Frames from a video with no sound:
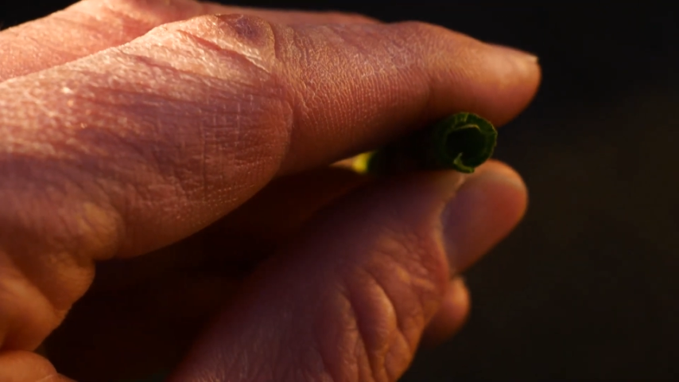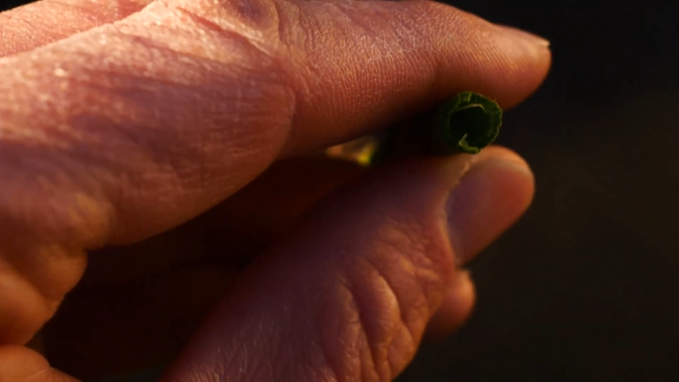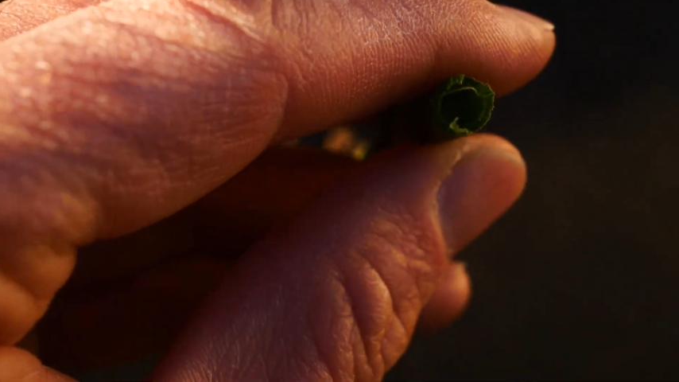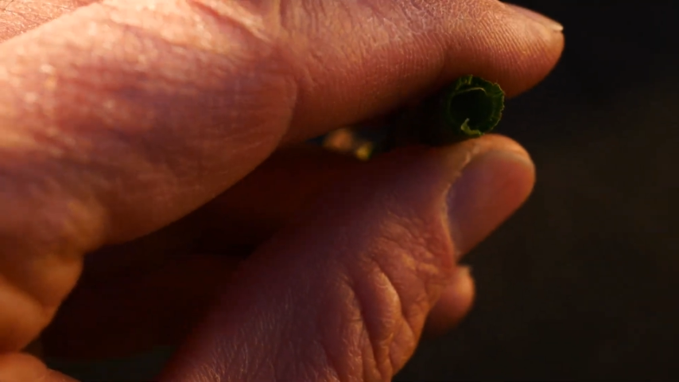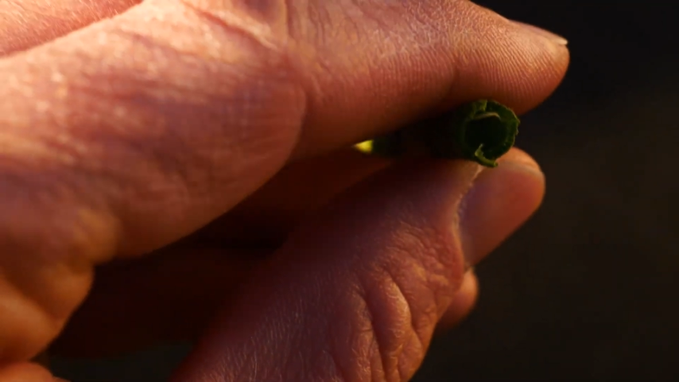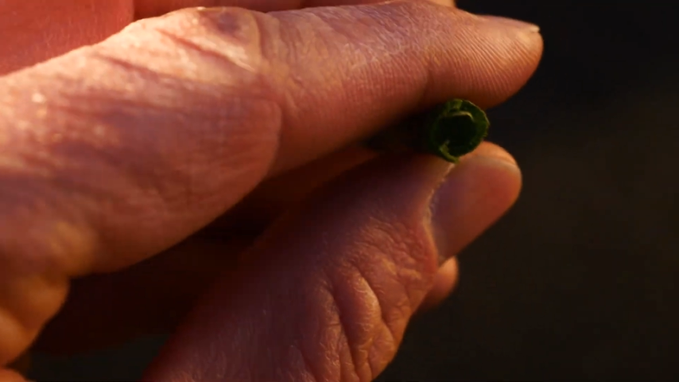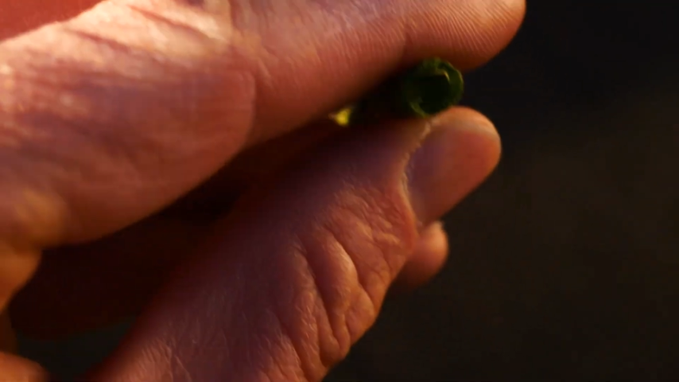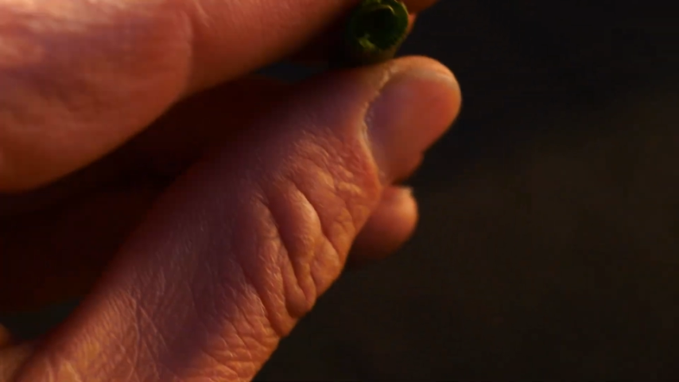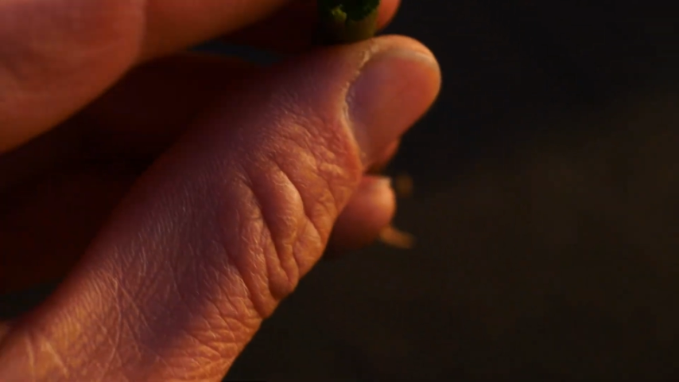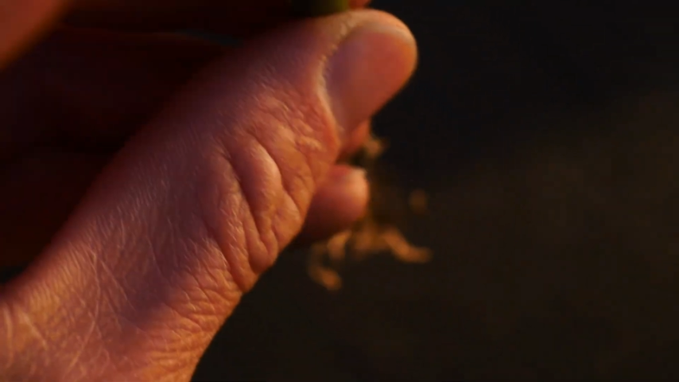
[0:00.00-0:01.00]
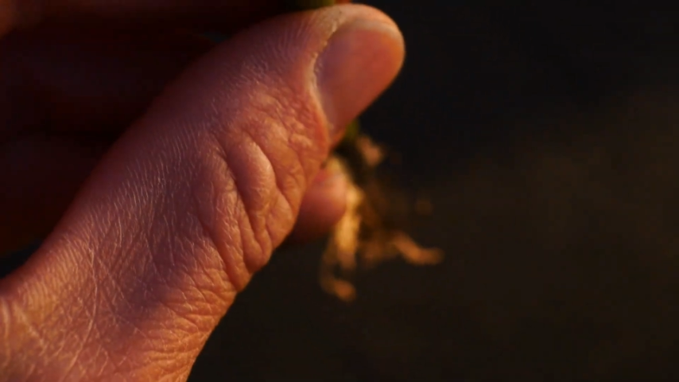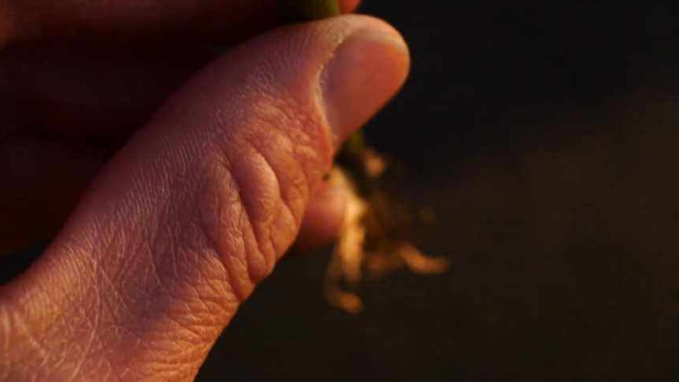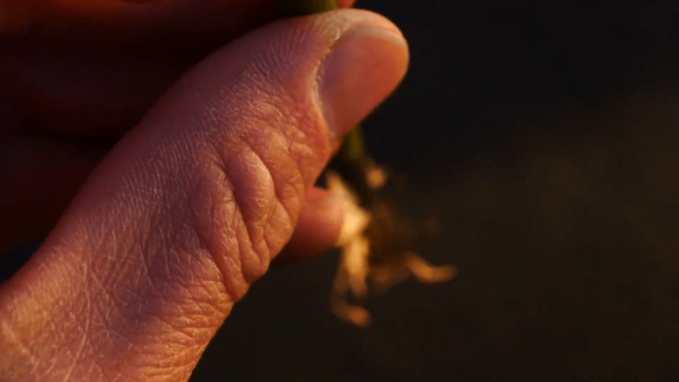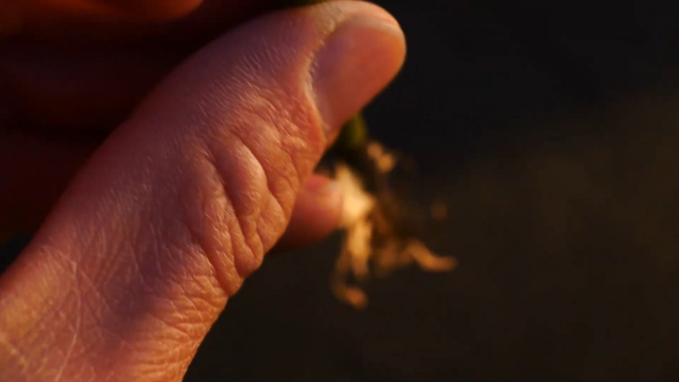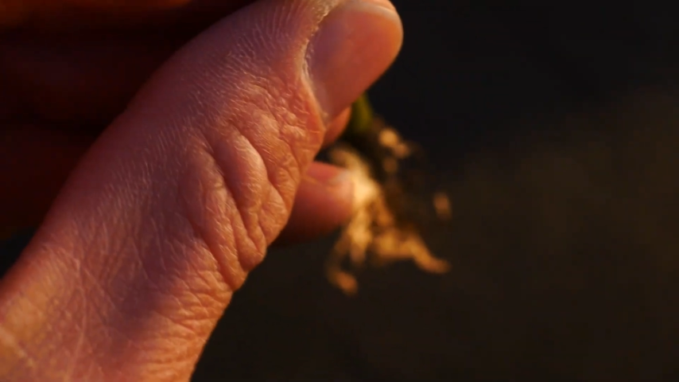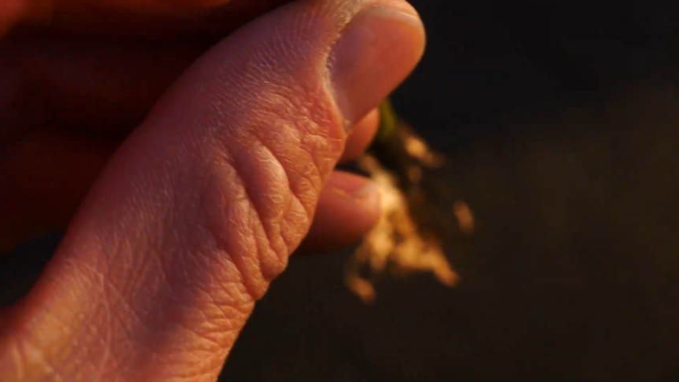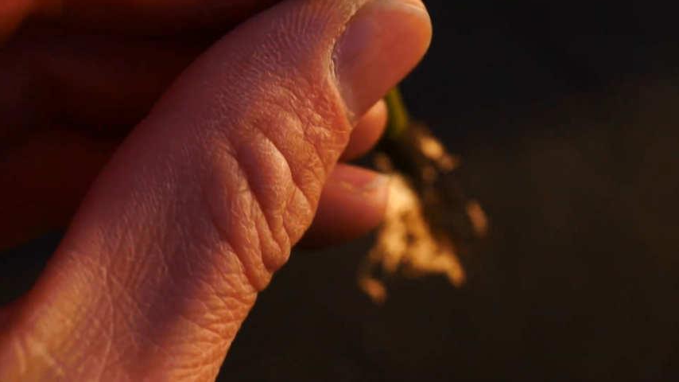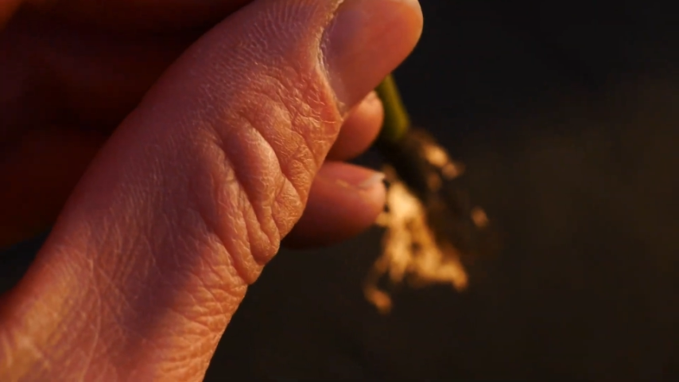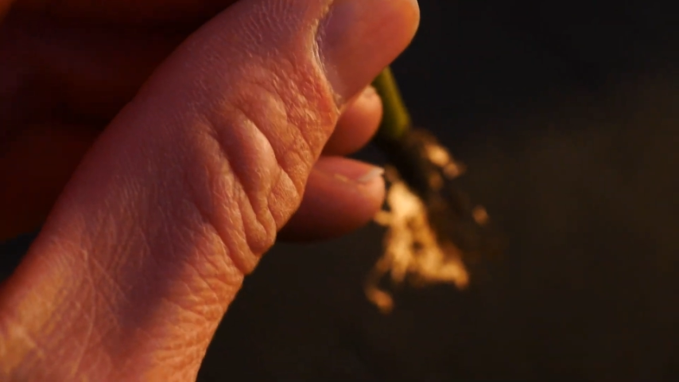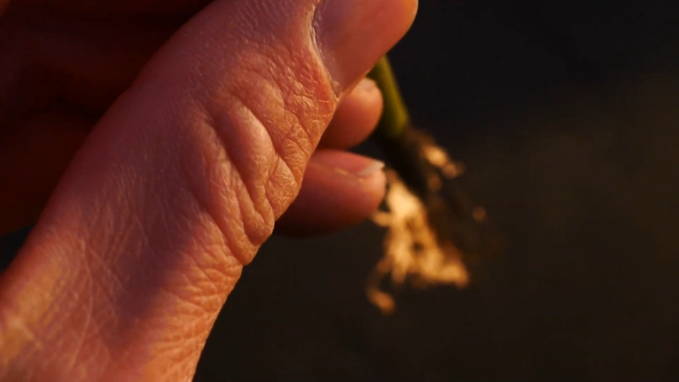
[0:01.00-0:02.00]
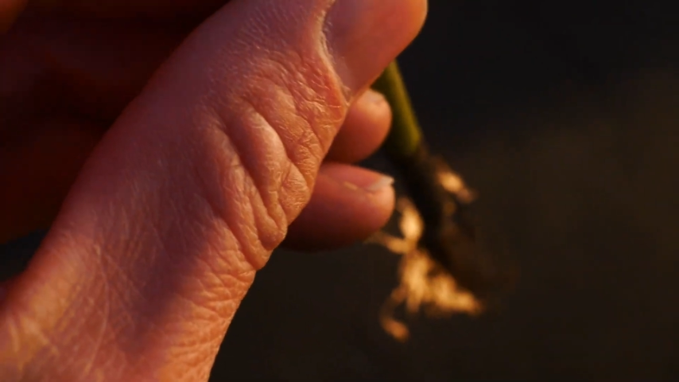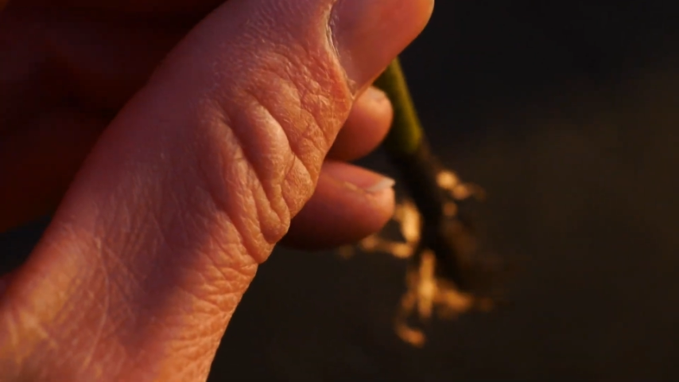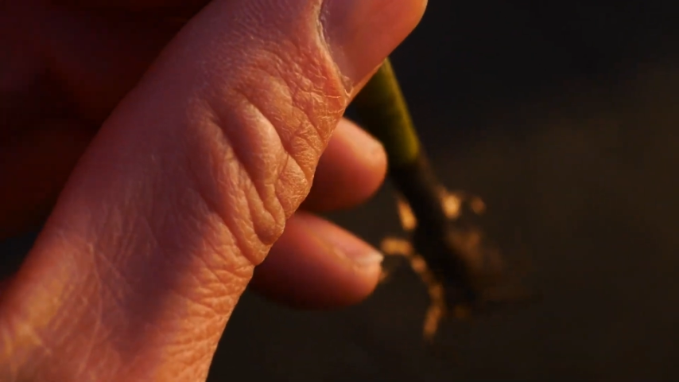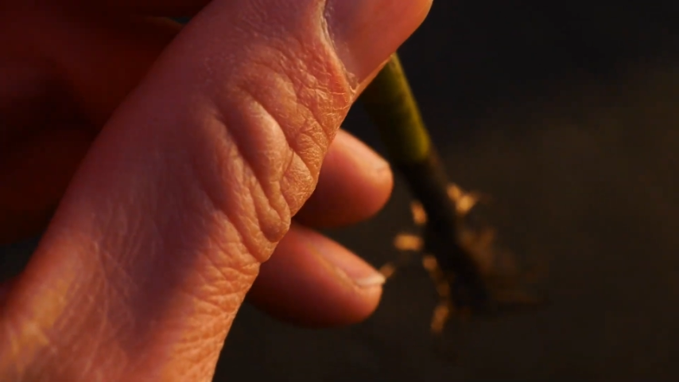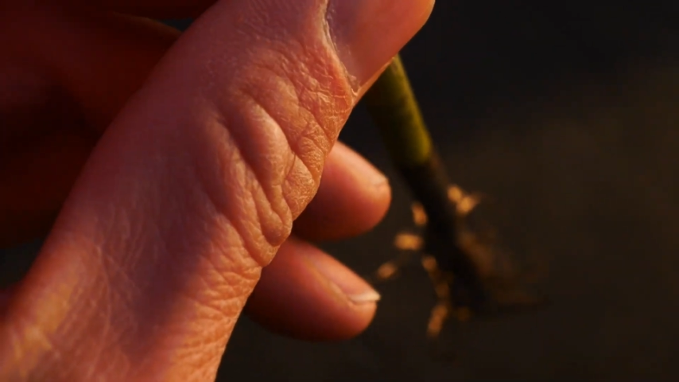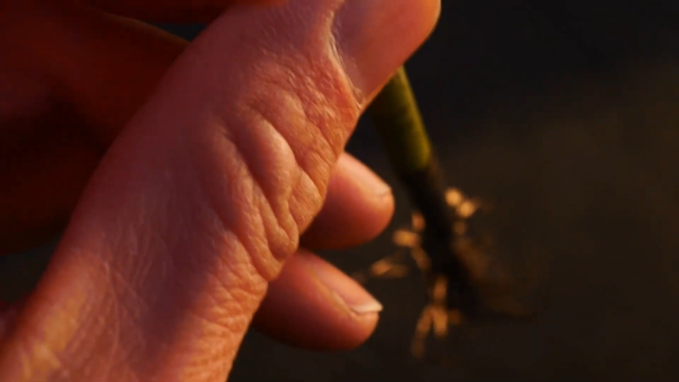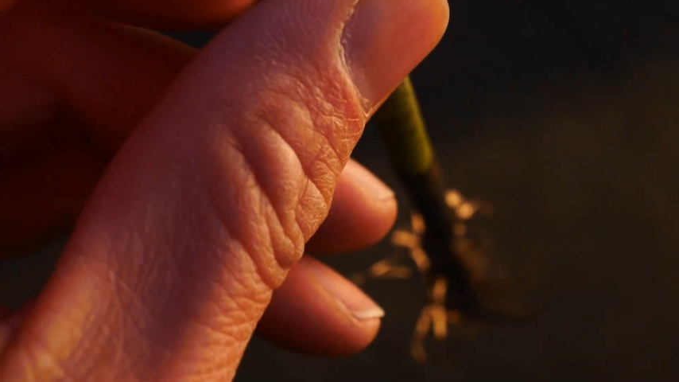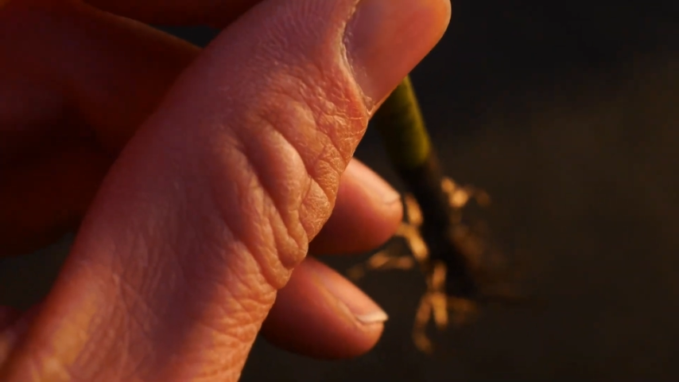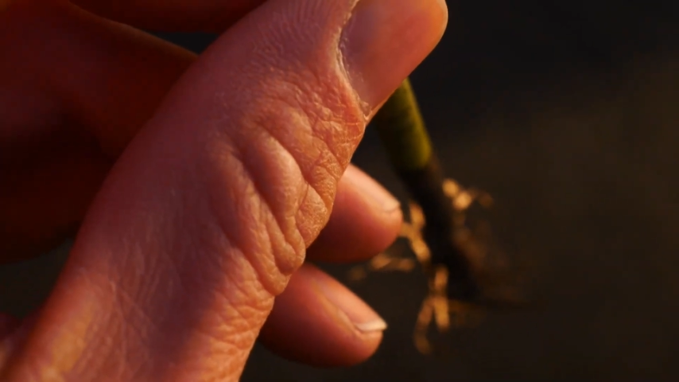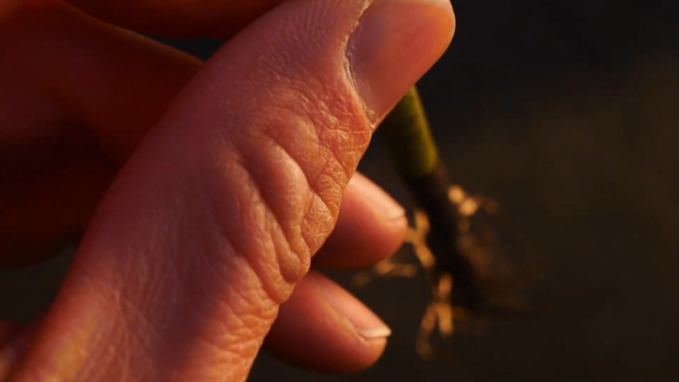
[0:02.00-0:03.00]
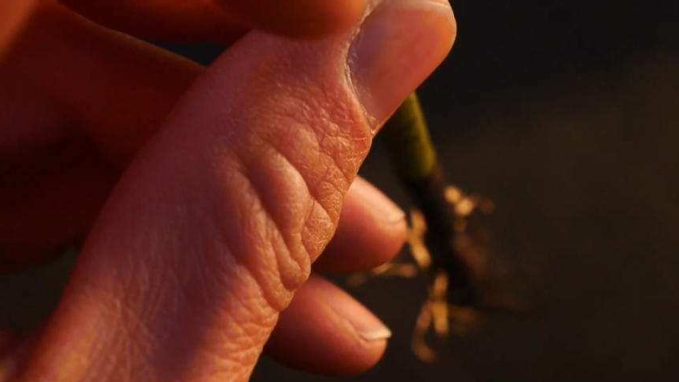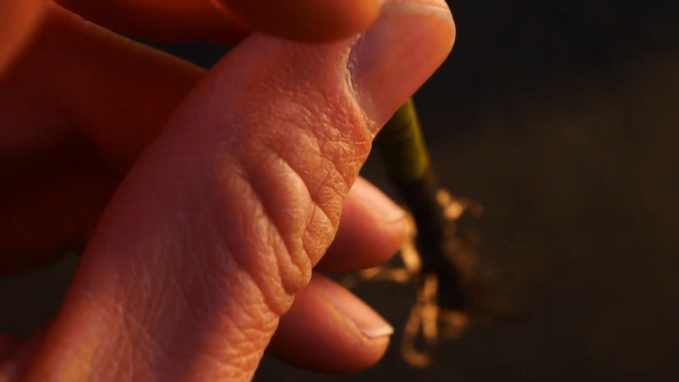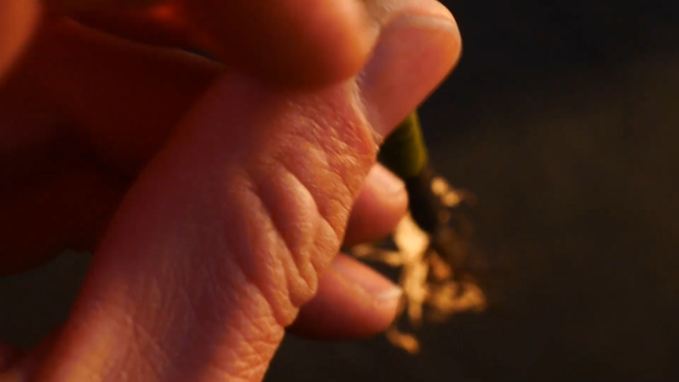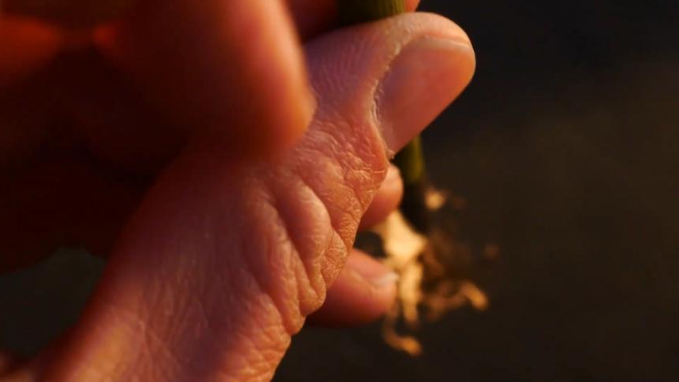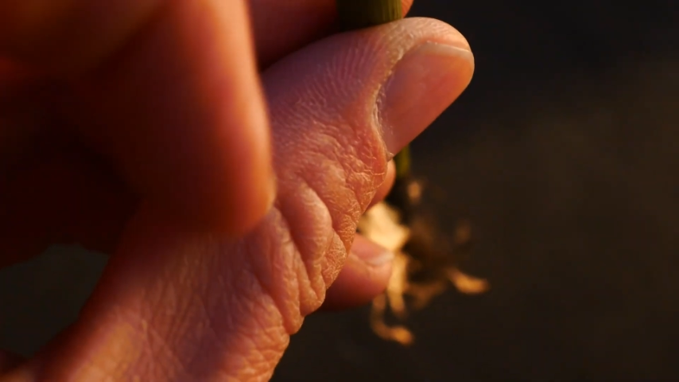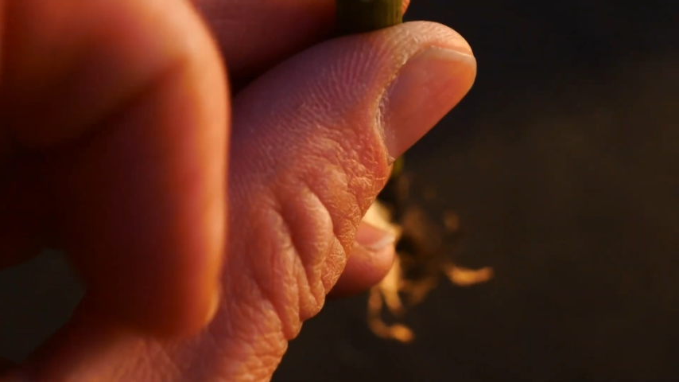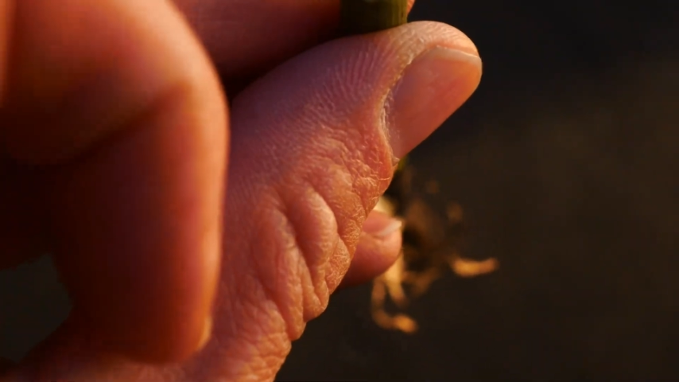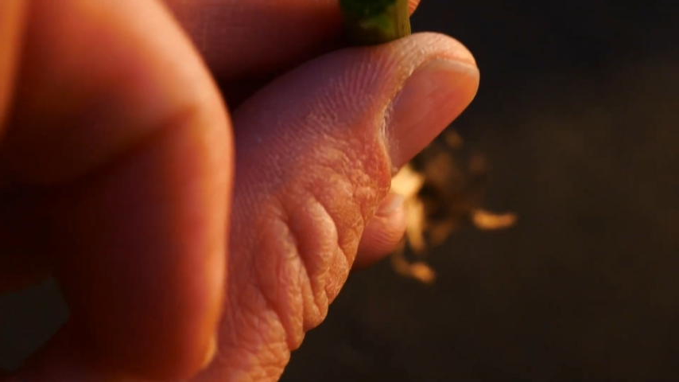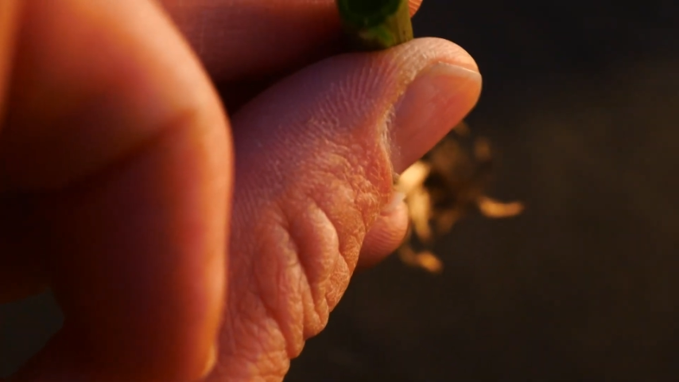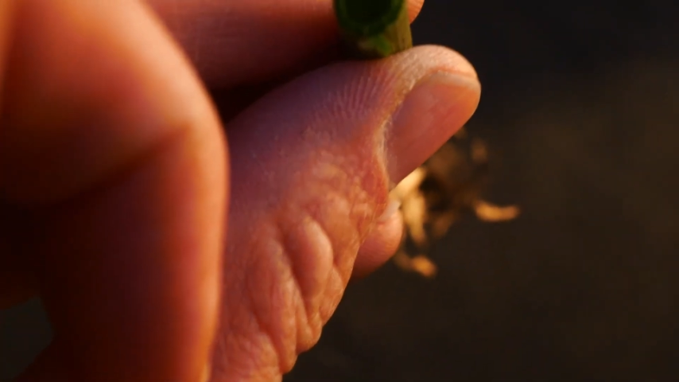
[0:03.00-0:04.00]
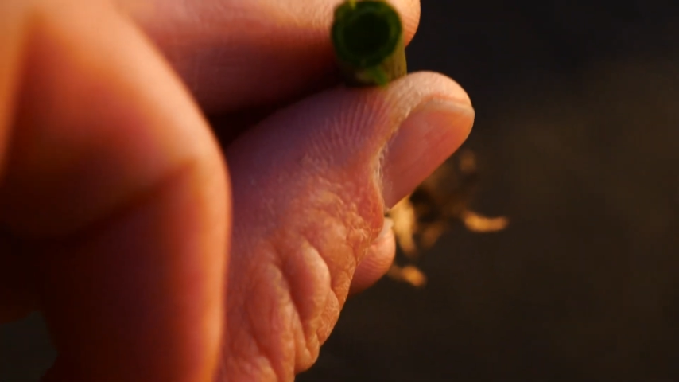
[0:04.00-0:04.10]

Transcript: Nobody's mouth can be seen.